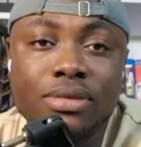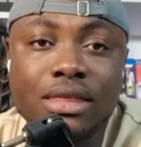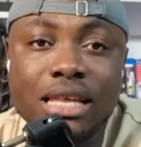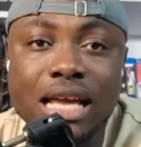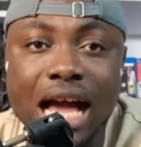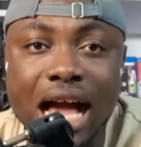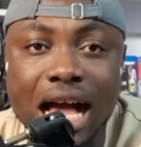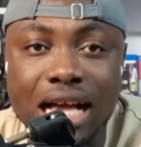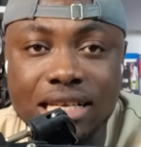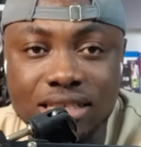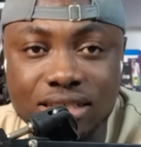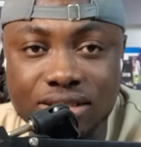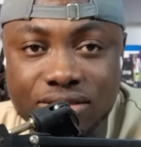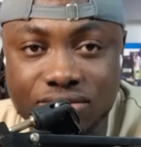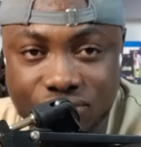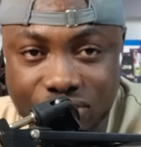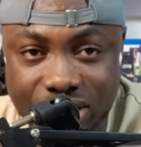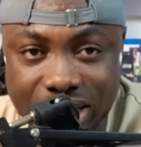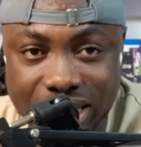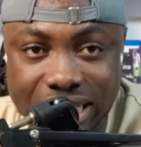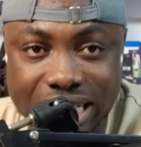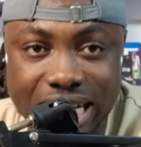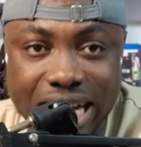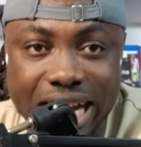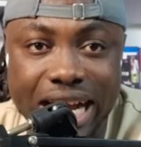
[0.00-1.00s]
has
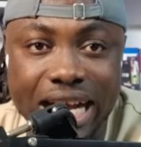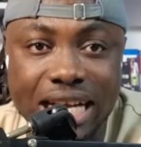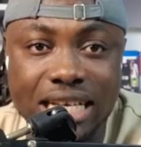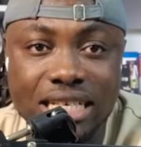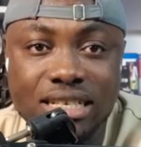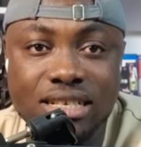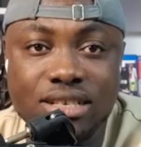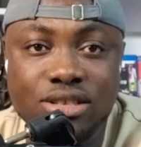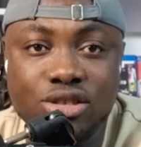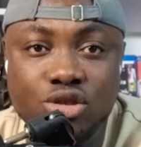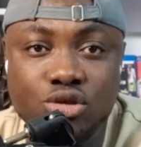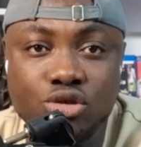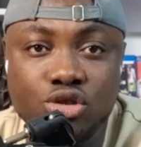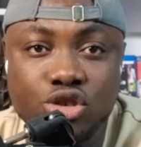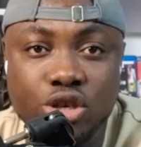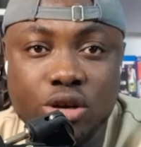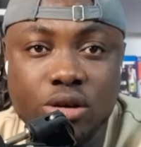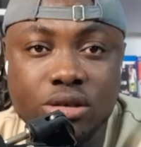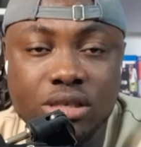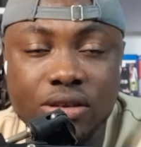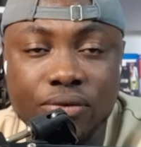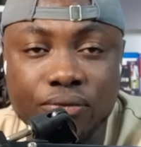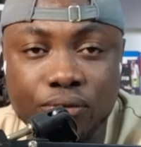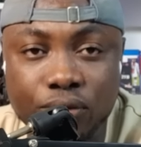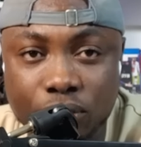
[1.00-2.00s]
returned to
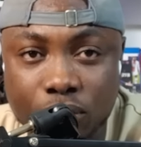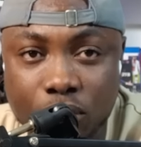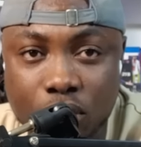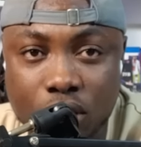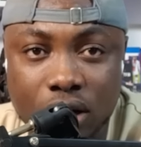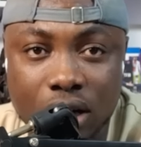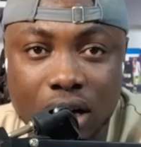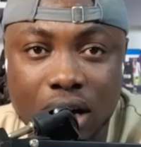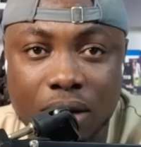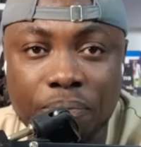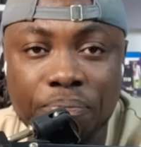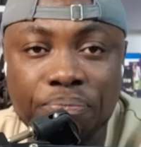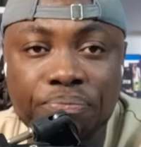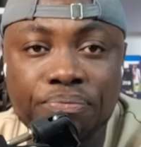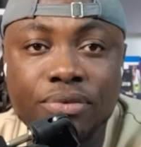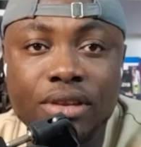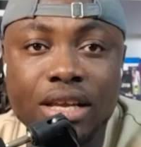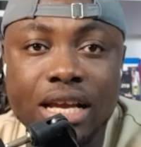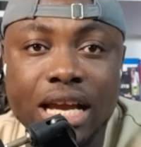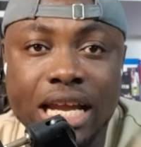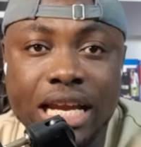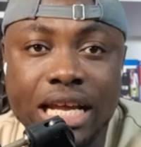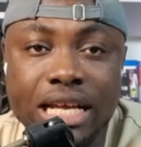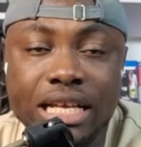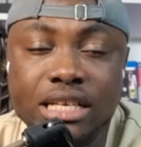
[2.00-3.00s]
Chelsea Football Club,
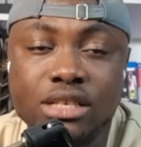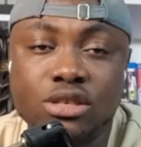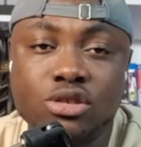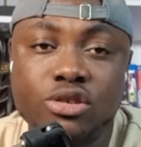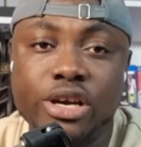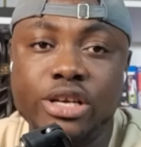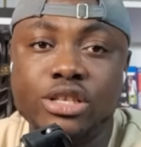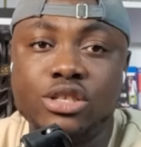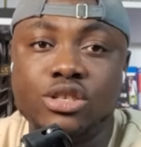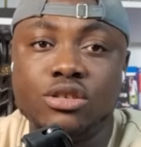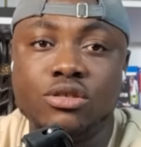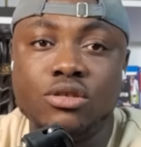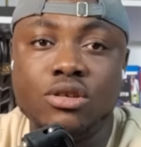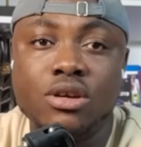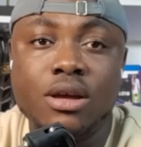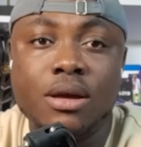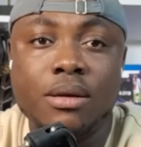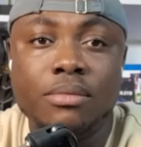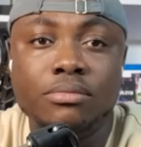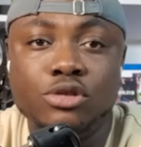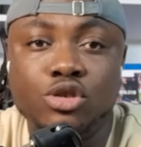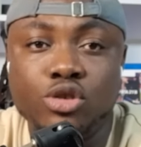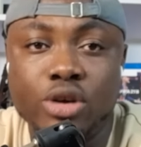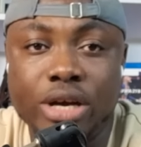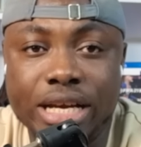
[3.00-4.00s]
and then he's going to
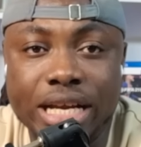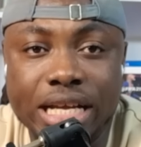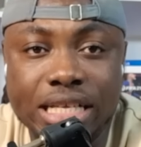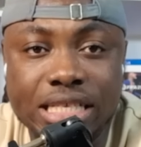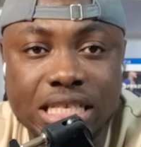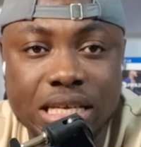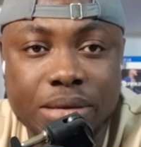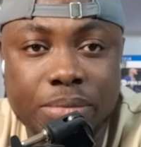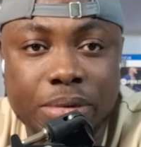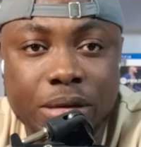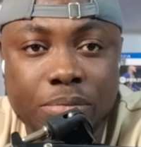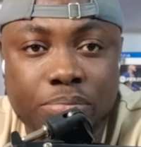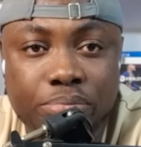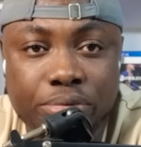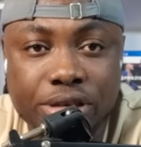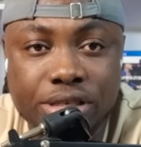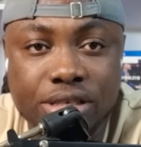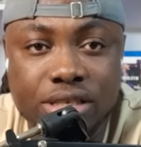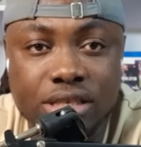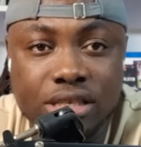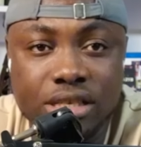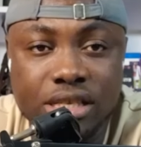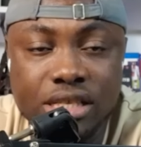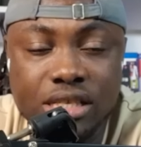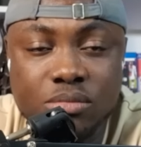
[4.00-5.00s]
join the team in
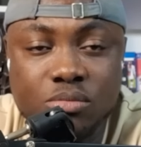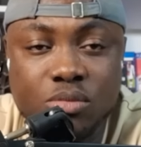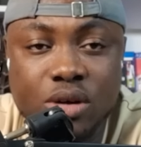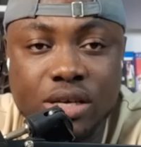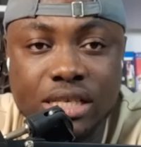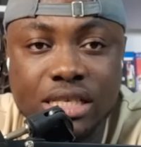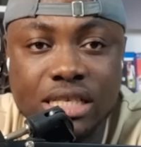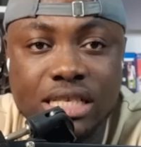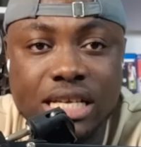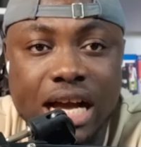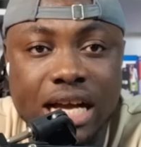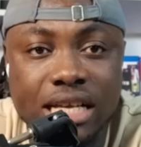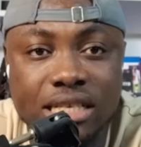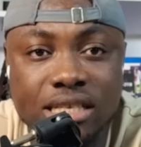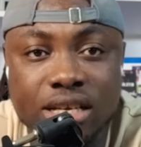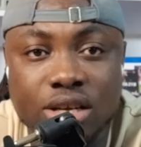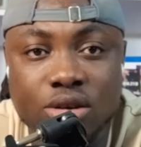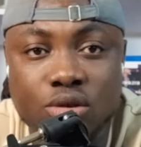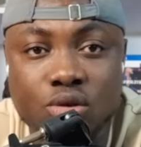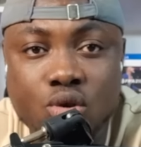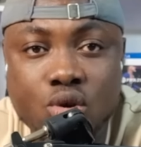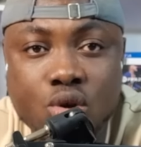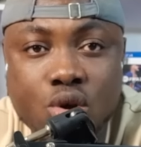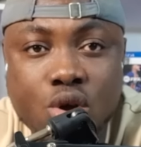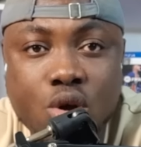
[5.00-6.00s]
preseason. Moises
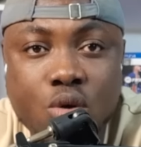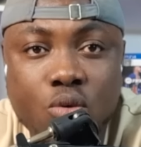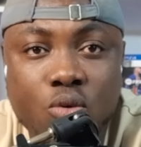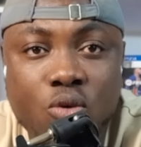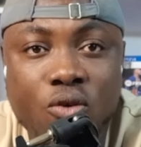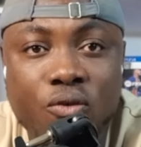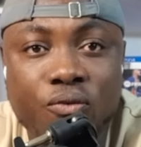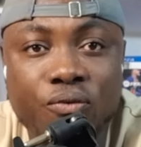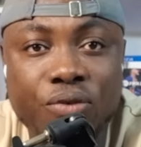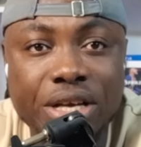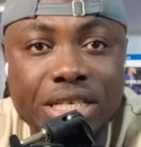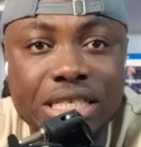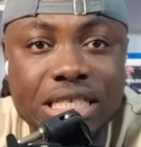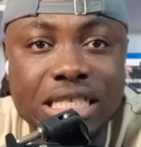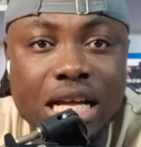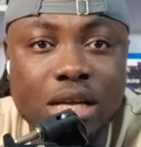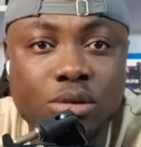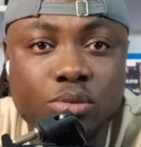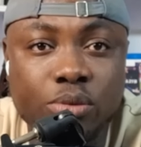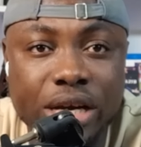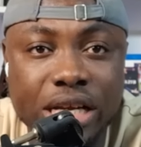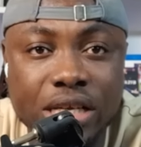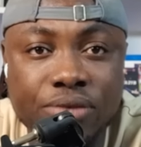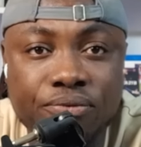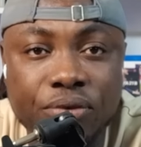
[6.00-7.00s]
Caicedo will first start
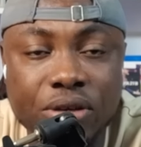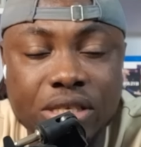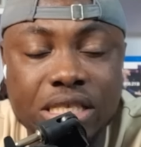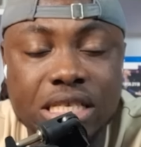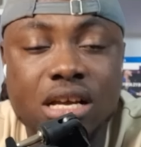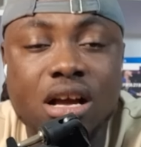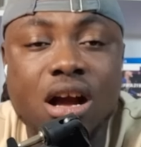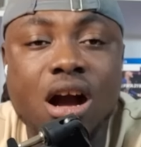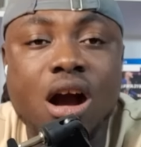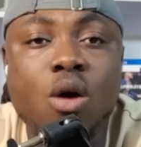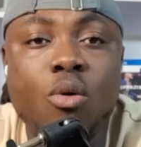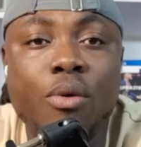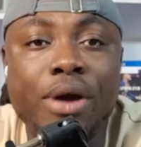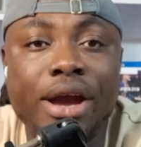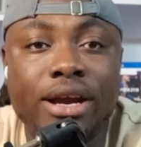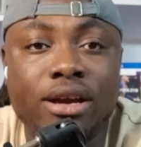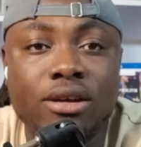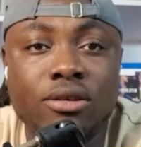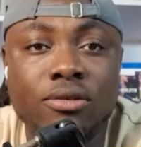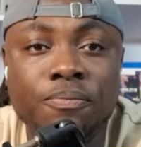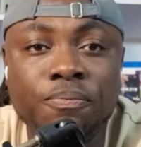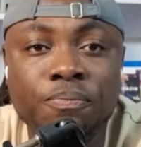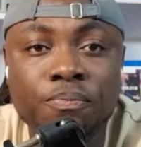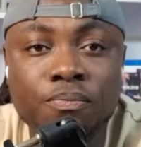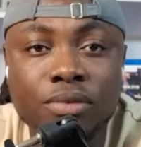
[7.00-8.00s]
with his physical work,
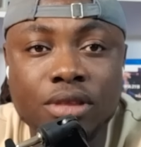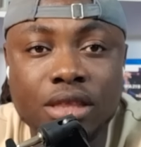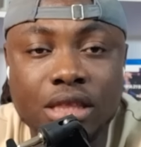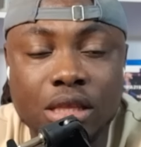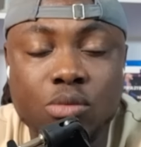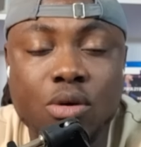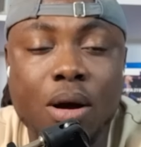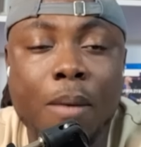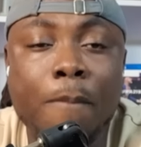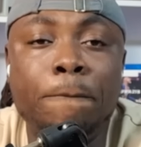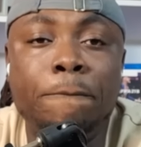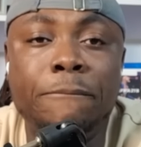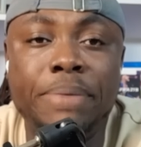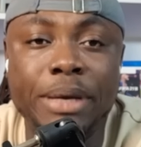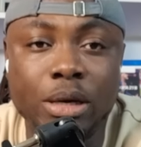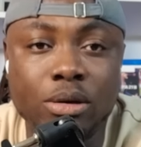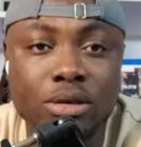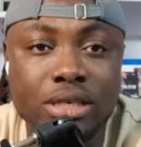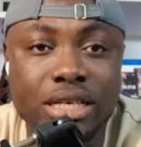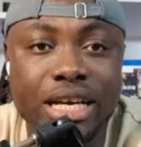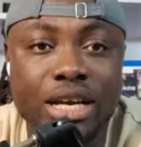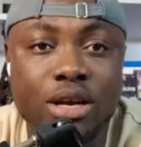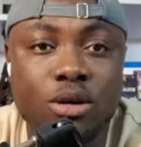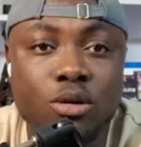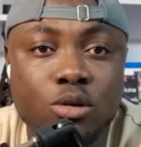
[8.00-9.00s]
you know, a
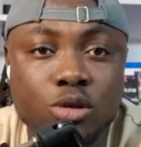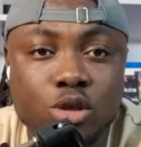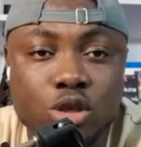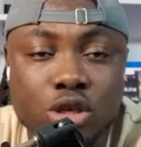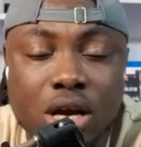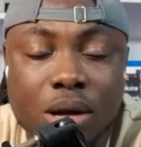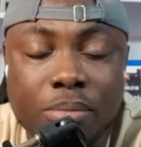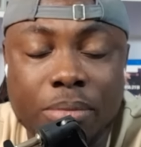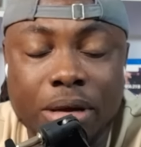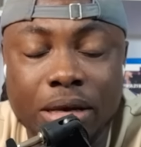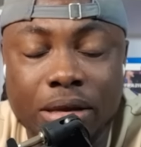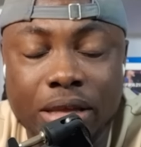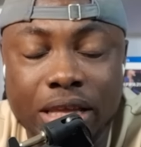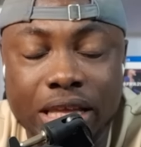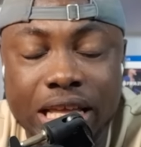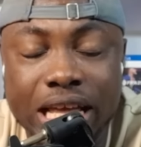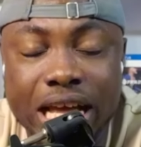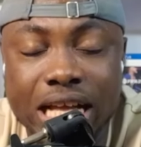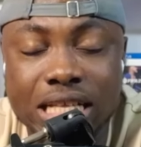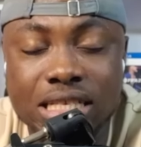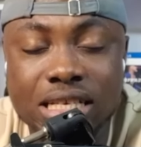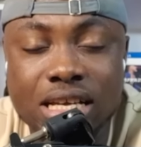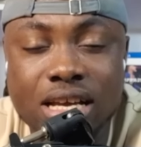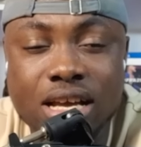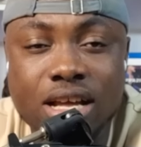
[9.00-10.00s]
building and want to come and
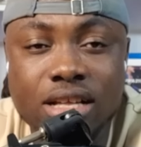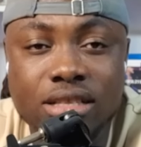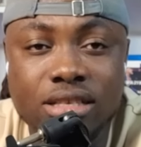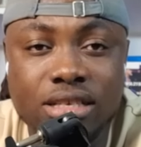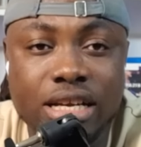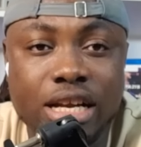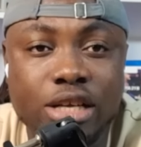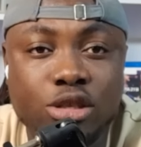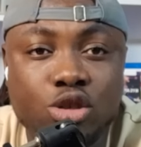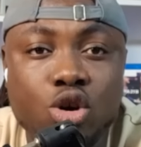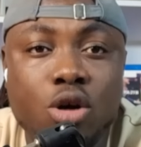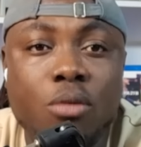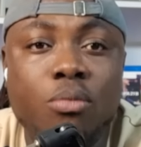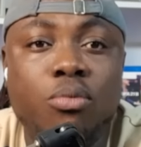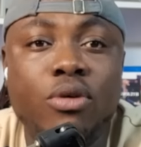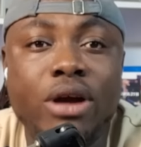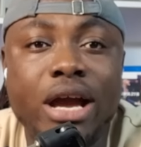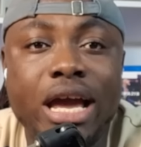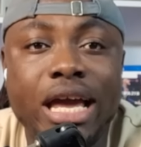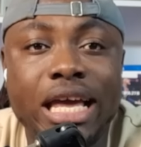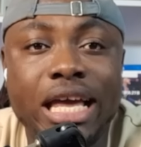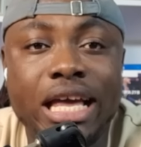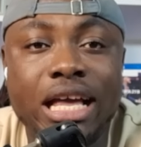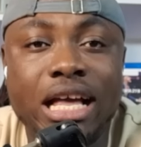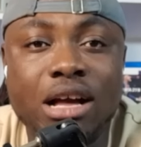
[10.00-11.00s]
get to the top
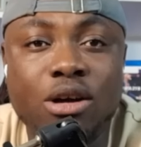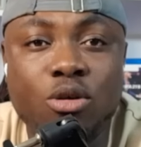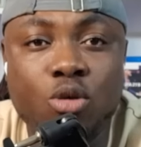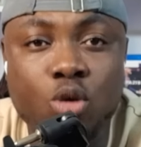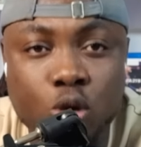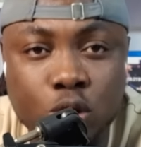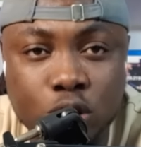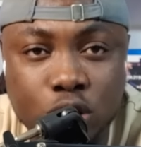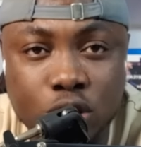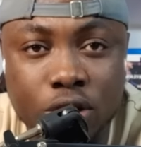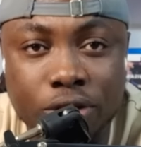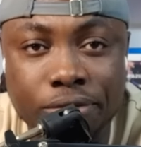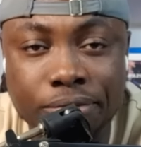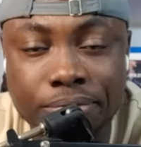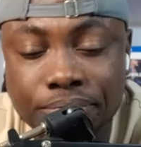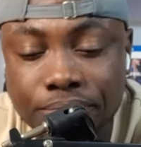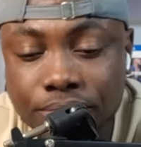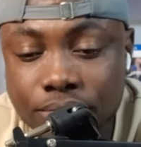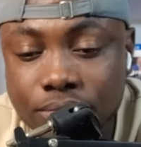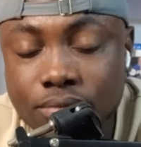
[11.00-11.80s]
where he goes on